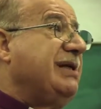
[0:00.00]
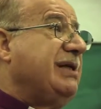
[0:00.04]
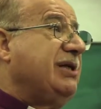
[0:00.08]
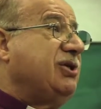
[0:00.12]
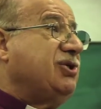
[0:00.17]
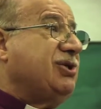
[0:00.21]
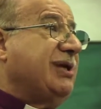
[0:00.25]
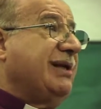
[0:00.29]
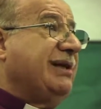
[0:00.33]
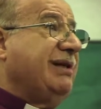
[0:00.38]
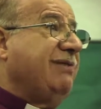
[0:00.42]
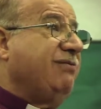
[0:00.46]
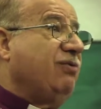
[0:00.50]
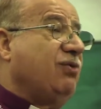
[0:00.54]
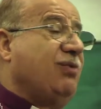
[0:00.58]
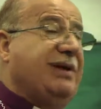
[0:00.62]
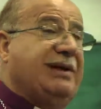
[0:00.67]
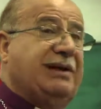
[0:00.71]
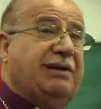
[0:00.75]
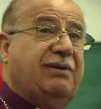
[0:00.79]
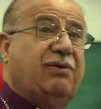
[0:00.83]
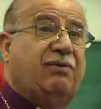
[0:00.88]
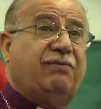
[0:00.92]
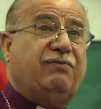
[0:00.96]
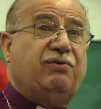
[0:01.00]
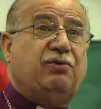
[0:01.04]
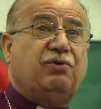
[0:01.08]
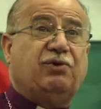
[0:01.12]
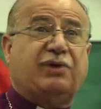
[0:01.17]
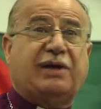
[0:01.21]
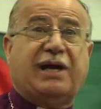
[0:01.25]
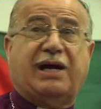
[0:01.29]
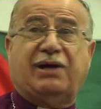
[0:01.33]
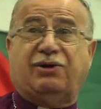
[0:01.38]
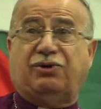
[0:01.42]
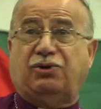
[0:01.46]
each and every one of you
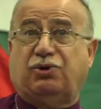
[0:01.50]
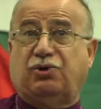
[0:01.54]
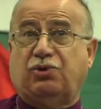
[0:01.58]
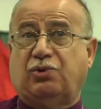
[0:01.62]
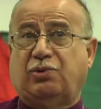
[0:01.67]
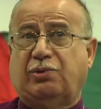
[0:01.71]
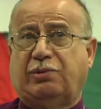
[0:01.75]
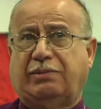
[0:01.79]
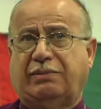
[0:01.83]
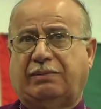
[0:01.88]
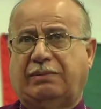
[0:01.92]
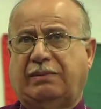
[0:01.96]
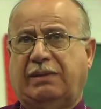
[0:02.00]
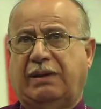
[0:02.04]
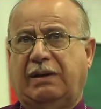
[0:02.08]
can do.